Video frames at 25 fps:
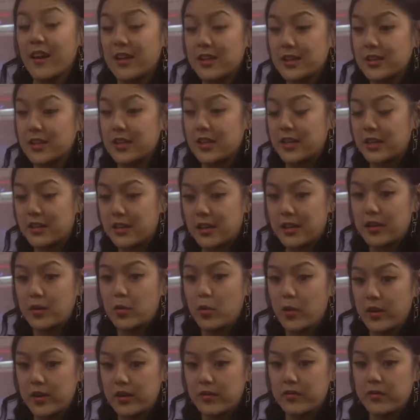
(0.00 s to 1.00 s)
actually, like
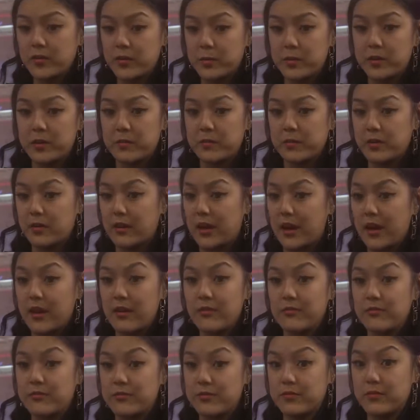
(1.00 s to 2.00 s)
quite a few people
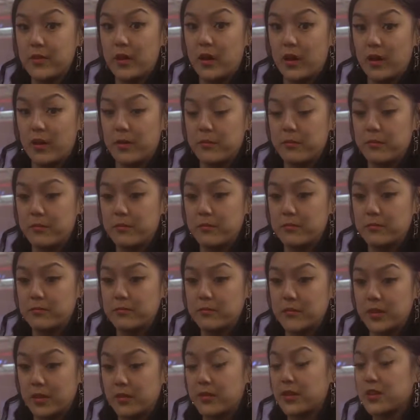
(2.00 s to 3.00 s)
have,
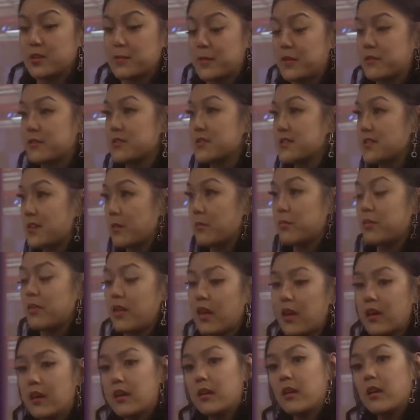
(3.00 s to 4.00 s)
experienced the same
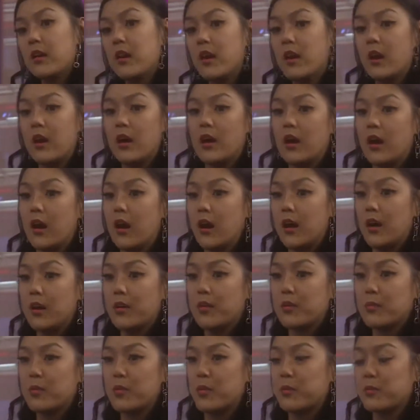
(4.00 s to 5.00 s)
thing.
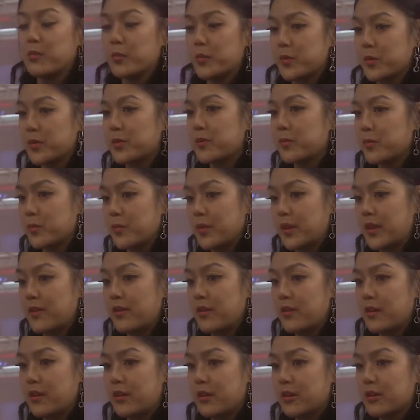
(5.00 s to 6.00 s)
The problem was
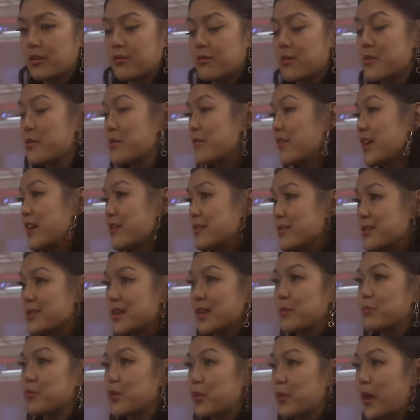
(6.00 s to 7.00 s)
when the coronavirus
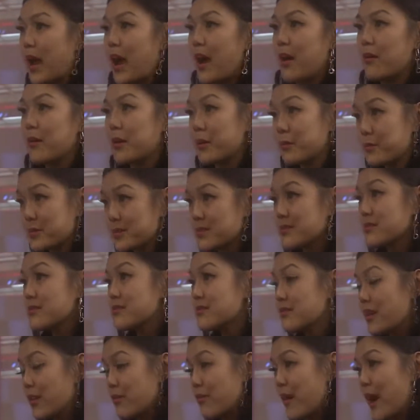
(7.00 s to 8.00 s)
broke out, it
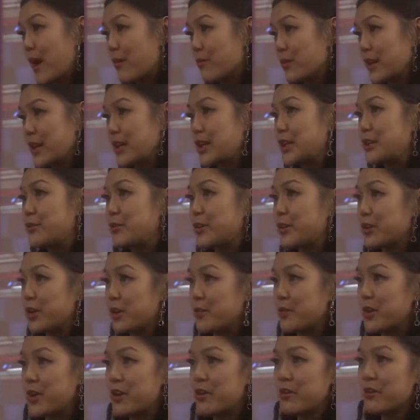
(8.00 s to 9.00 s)
was around Lunar
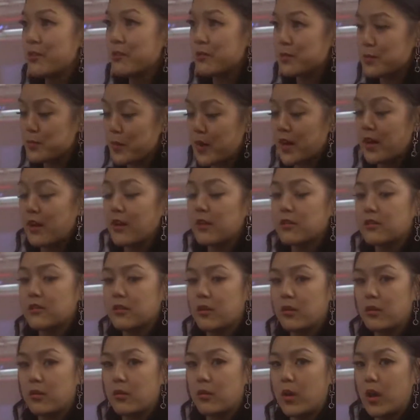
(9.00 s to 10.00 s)
New Year as well.
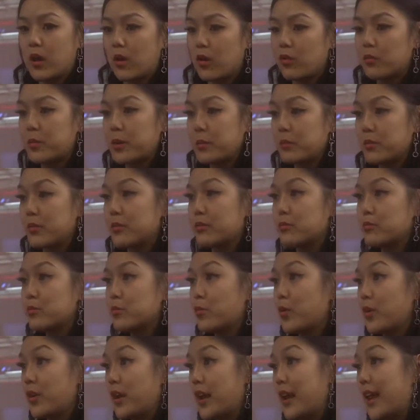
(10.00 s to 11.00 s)
So a lot of people
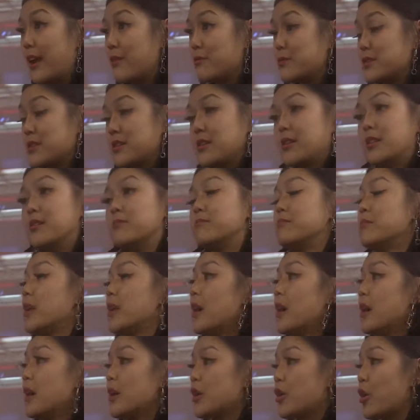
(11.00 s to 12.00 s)
weren't allowed to
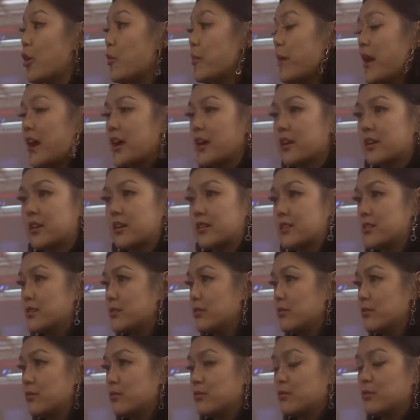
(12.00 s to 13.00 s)
go
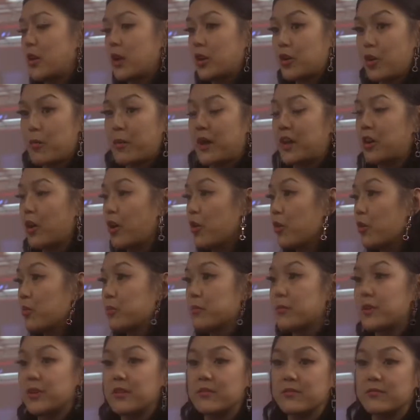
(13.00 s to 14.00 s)
back
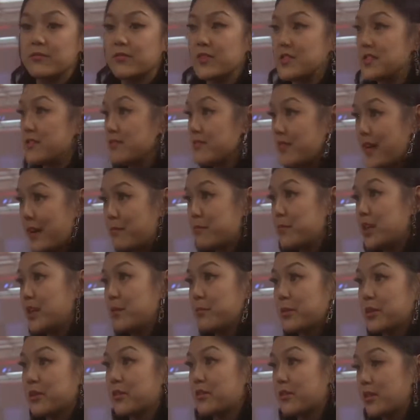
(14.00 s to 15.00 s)
home and visit family
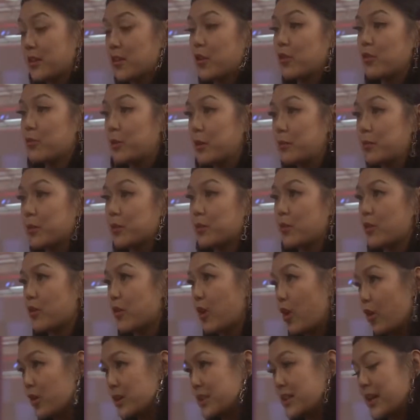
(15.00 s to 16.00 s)
because a lot of people were
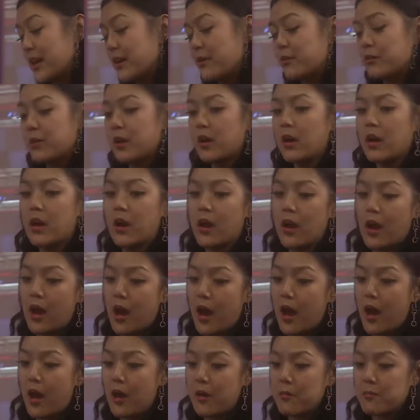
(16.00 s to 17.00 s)
on lockdown.
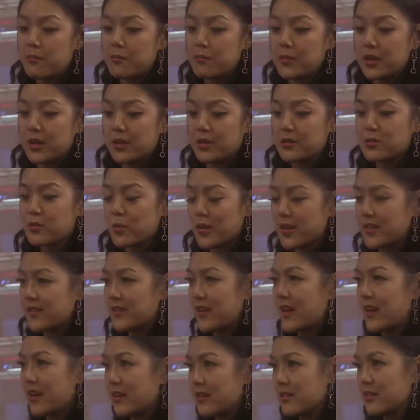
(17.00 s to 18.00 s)
And it was quite
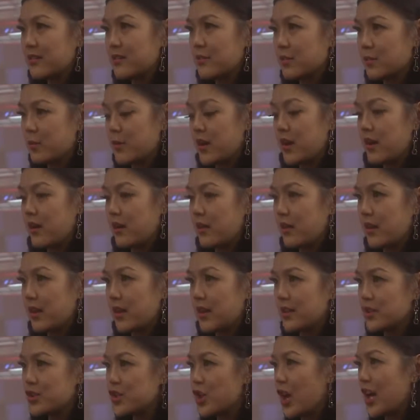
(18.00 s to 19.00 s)
sad as well
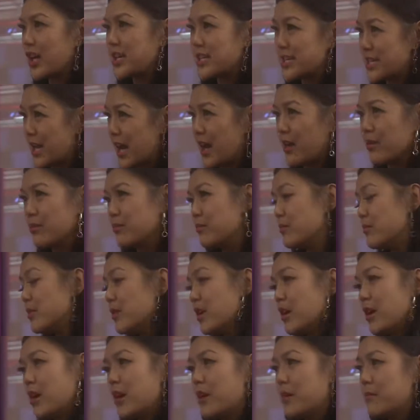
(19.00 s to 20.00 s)
in Chinatown.
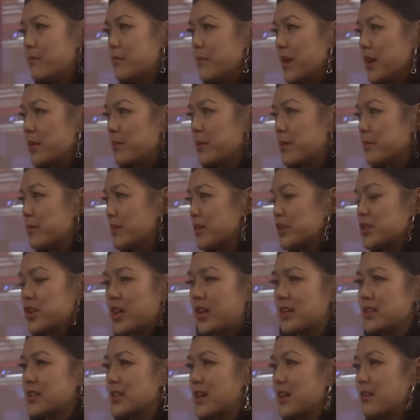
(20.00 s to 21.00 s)
Many people in
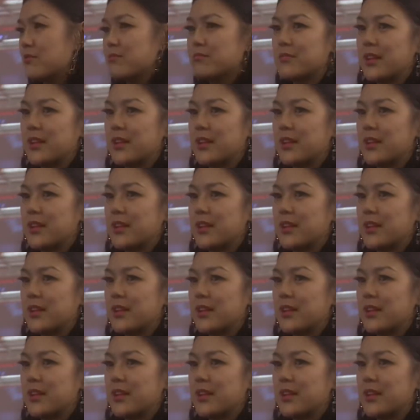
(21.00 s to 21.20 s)
Chinatown,